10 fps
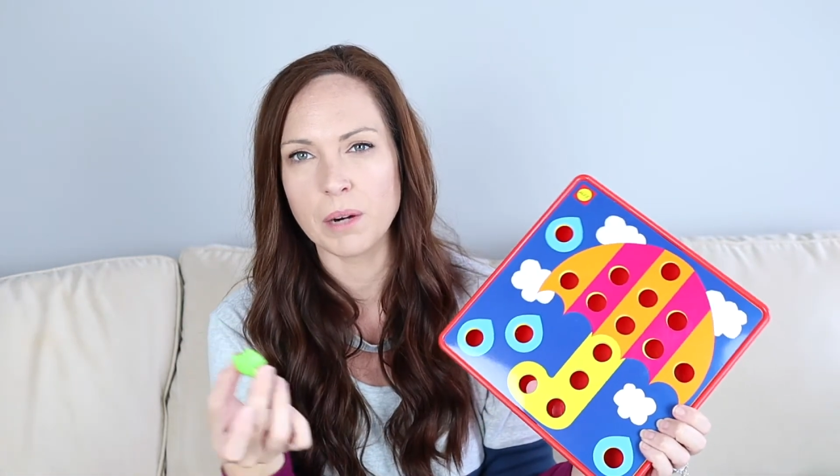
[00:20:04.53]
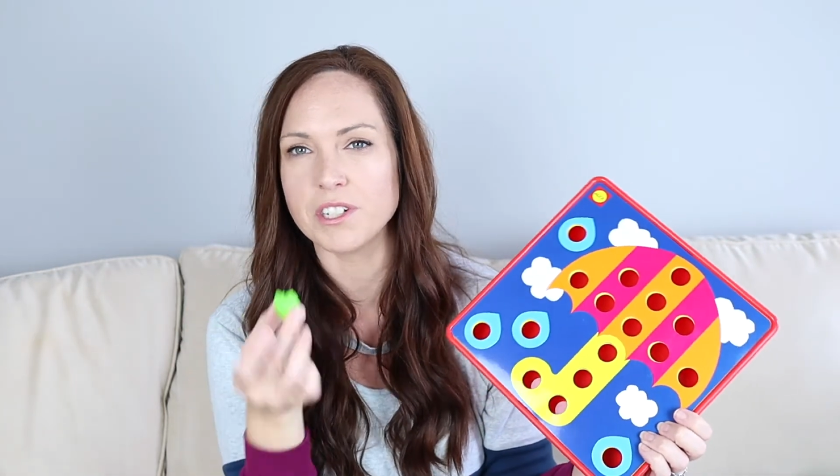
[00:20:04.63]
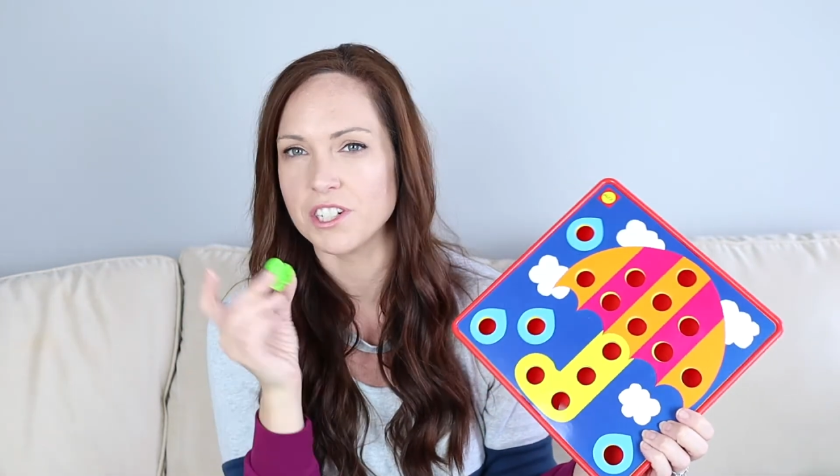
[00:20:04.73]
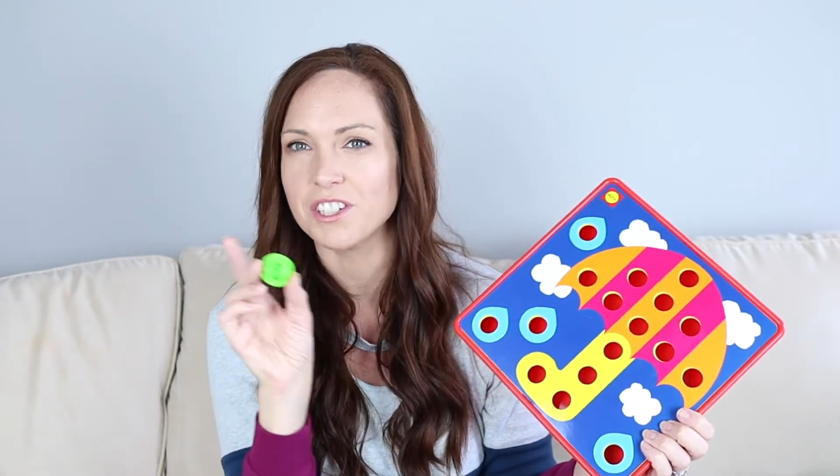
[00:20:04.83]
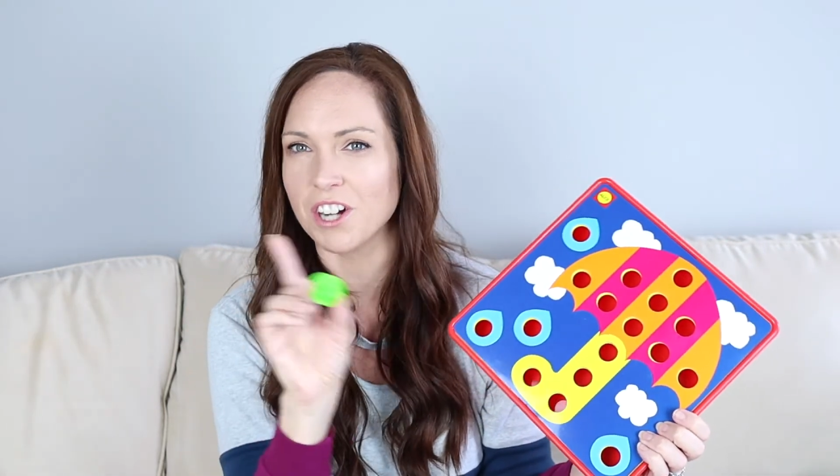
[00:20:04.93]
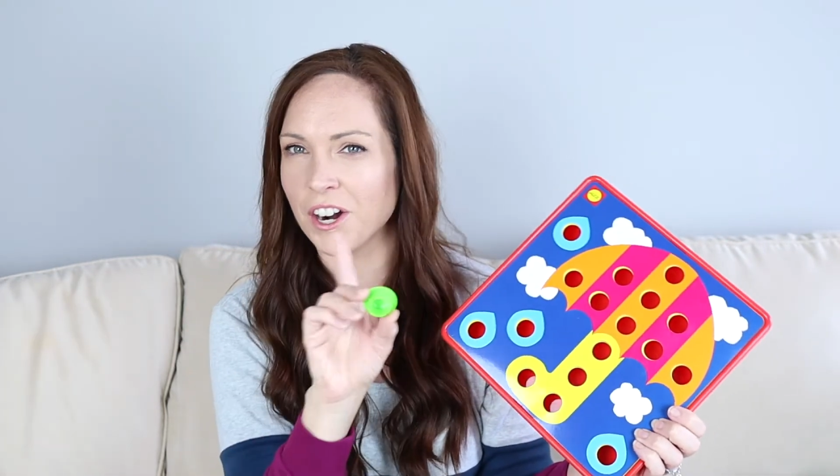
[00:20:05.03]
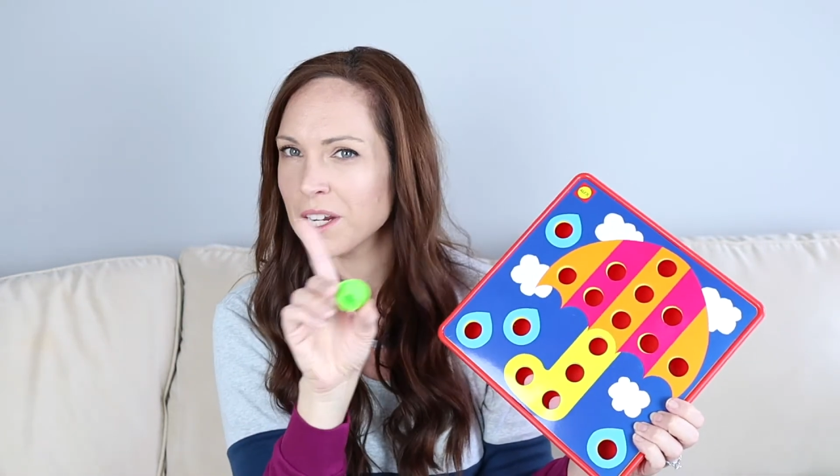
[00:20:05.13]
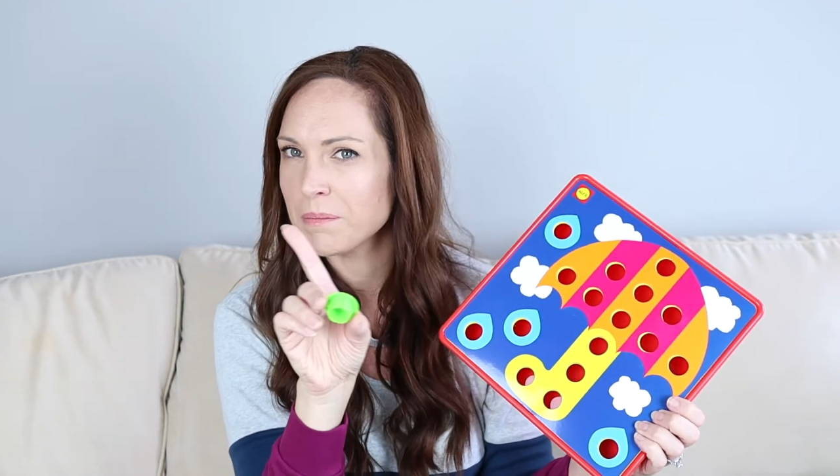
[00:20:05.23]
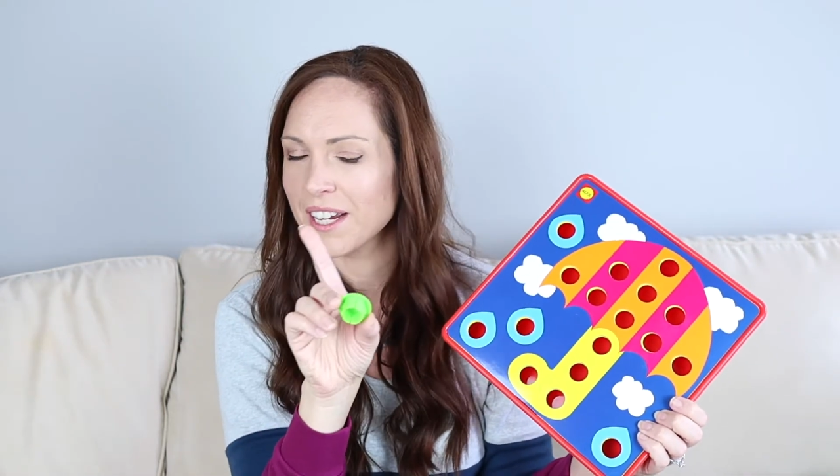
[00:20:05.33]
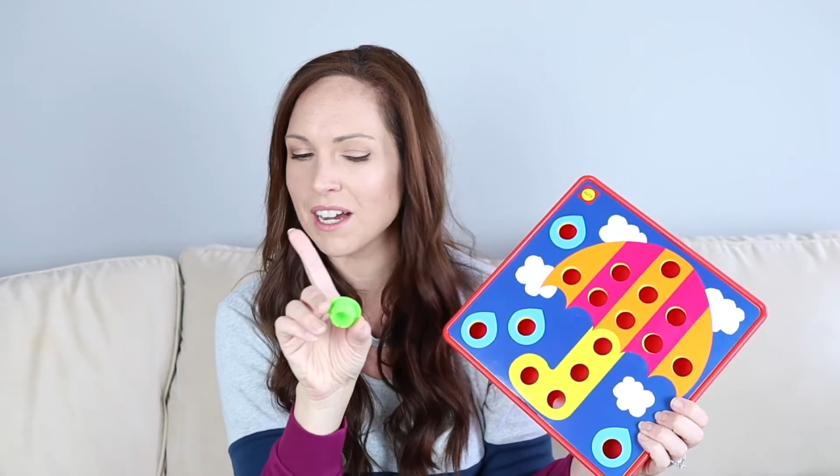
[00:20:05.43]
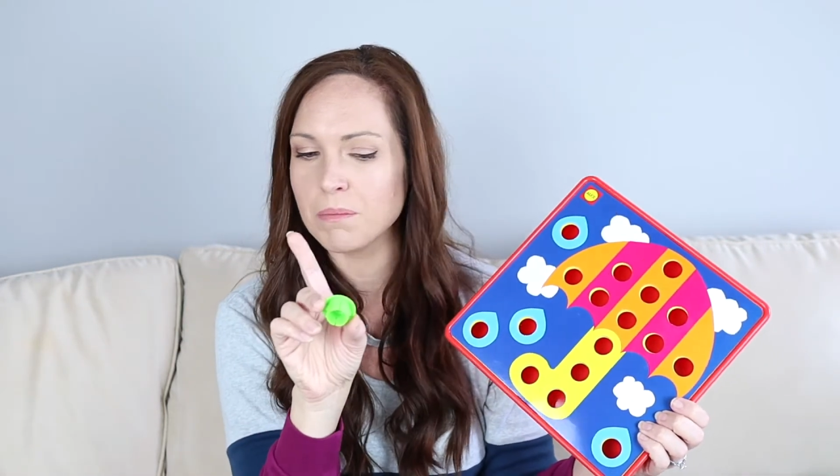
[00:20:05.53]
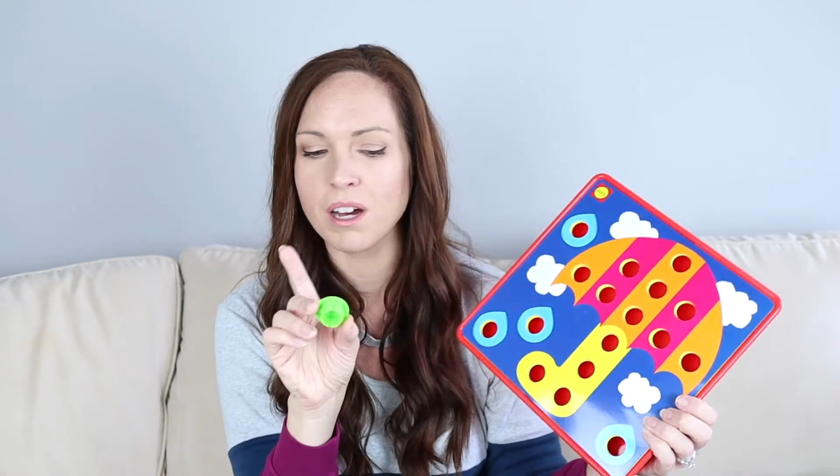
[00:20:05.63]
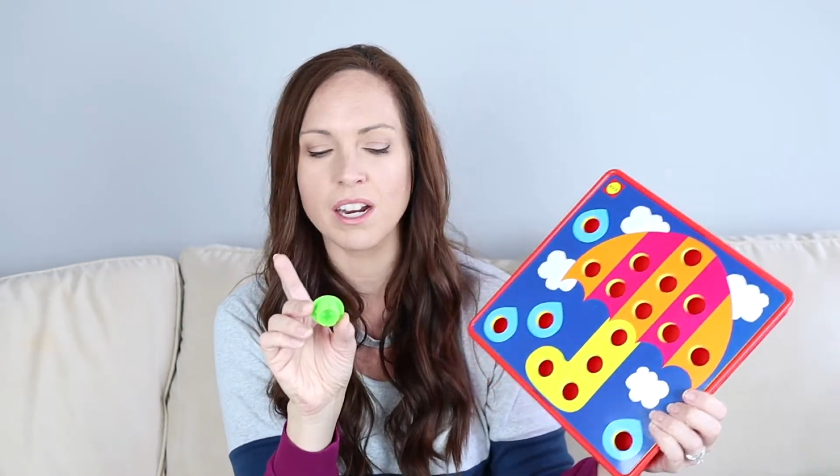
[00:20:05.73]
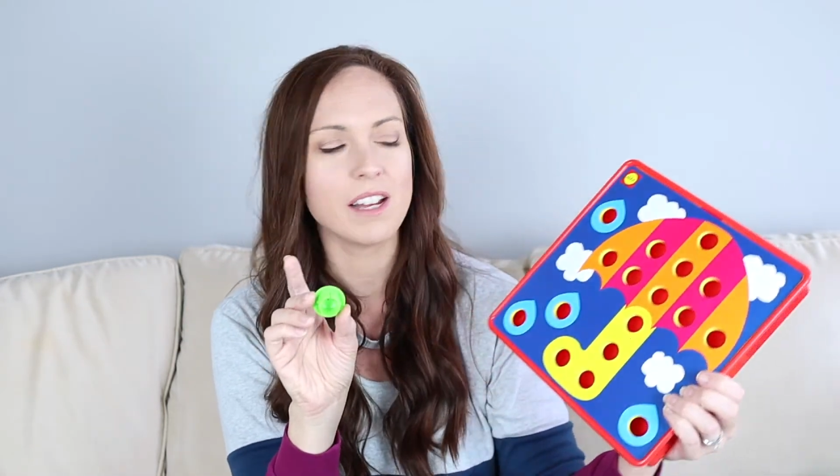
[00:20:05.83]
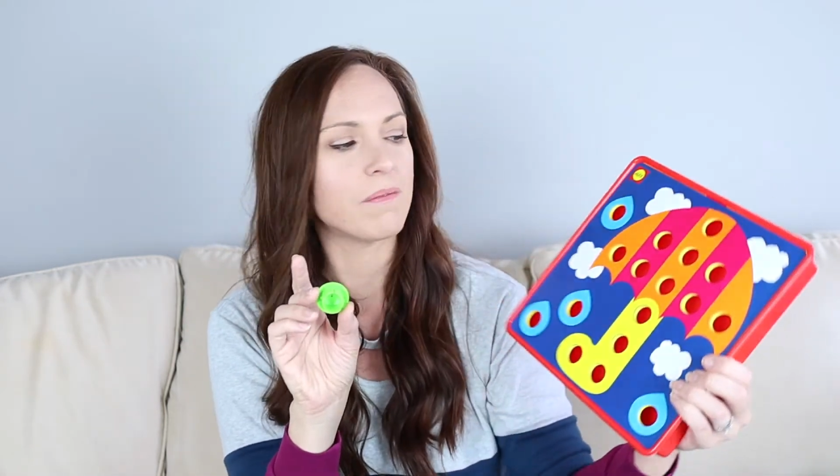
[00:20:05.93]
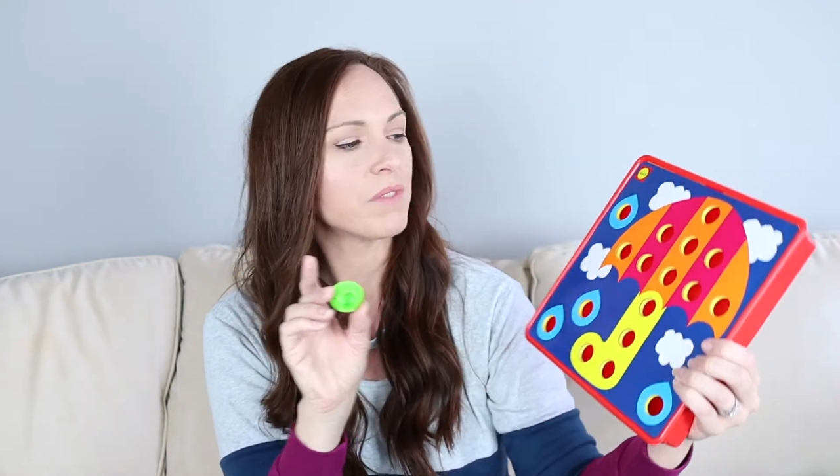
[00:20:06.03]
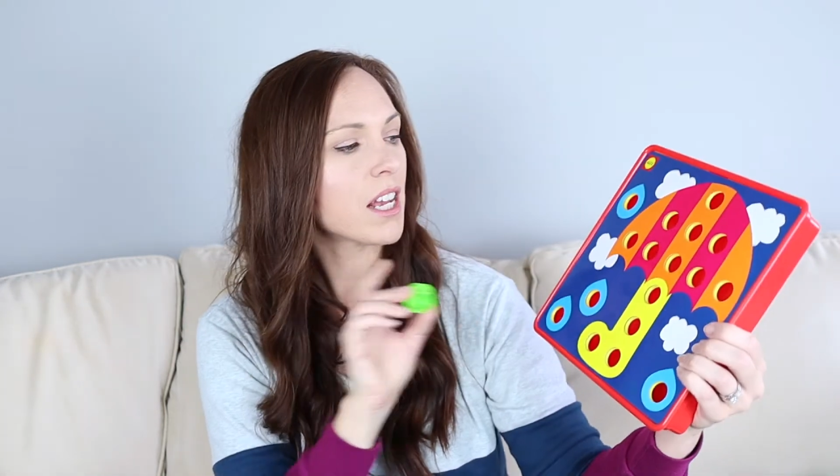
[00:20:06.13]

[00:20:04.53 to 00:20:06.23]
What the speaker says: but she's starting to pick up on it.